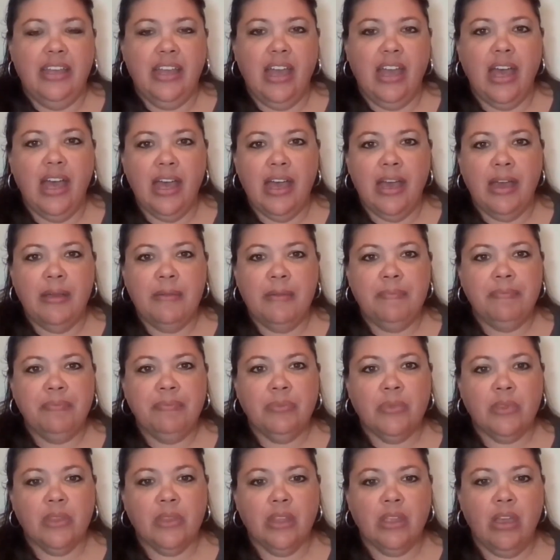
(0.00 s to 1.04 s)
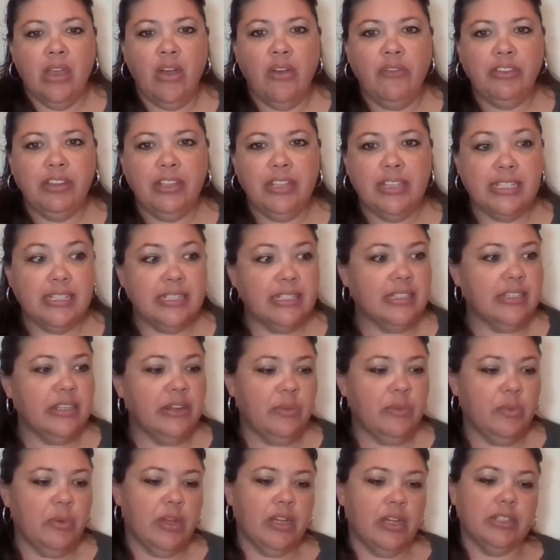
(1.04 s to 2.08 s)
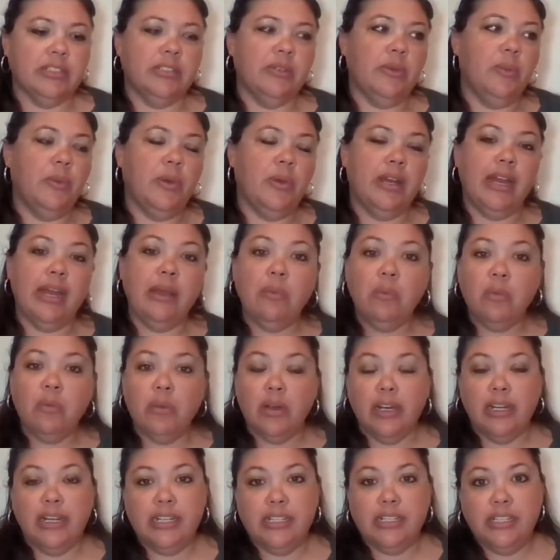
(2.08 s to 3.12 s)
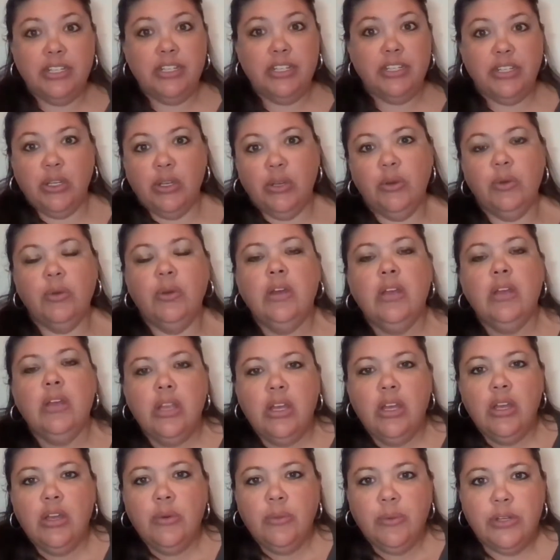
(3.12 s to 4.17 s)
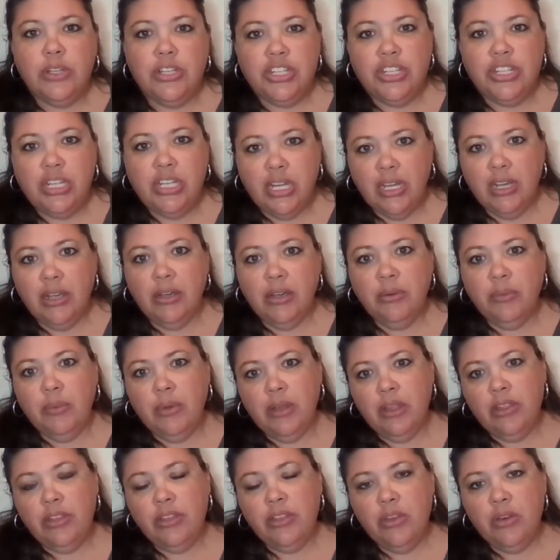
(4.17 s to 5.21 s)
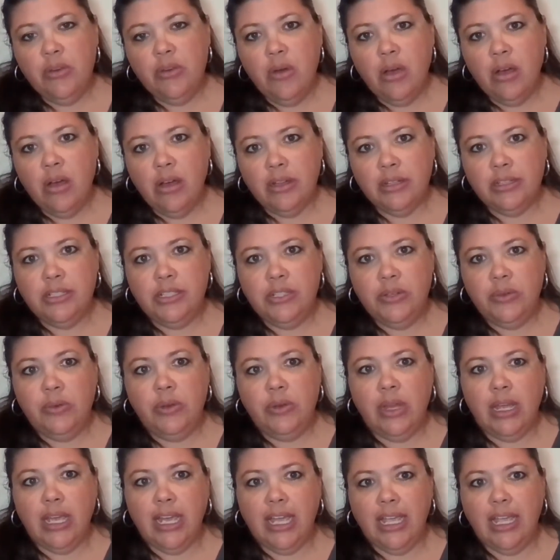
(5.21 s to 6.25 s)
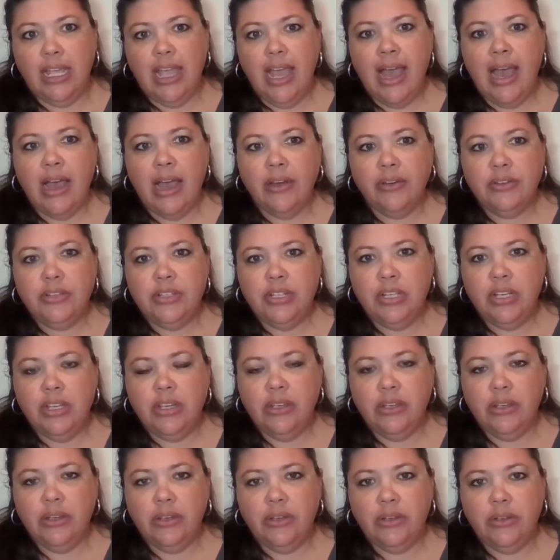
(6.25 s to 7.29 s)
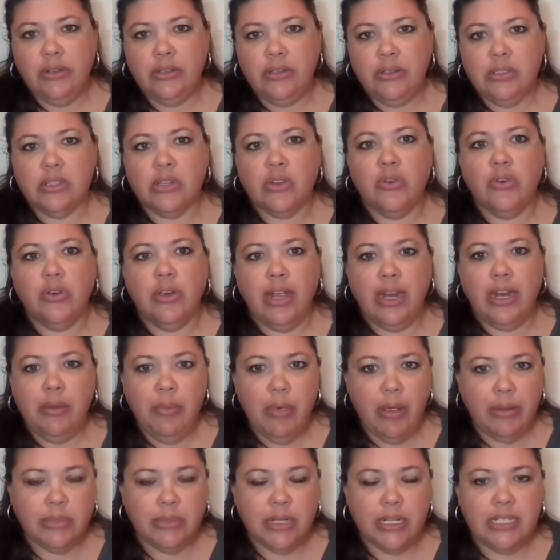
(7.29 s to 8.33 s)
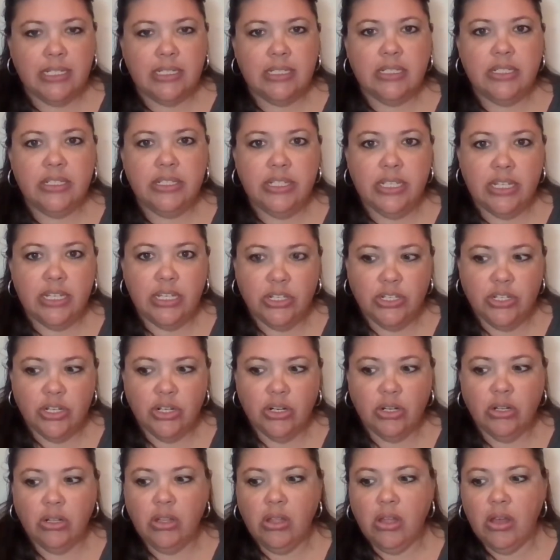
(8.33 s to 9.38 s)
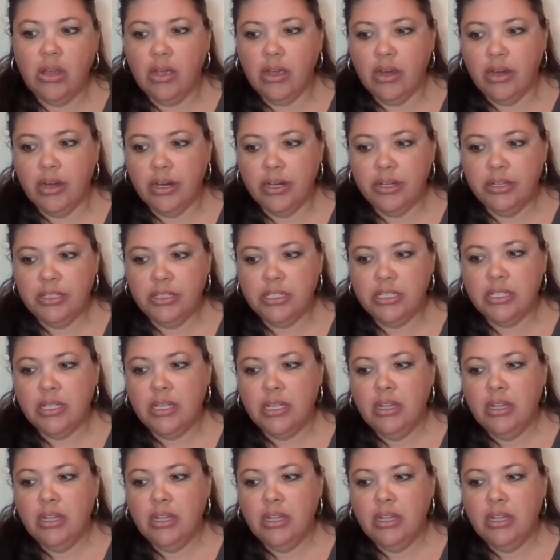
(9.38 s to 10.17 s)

um, hopefully this is going to work. So what I wanted to do was share with you all tonight how to use Creative Memories digital art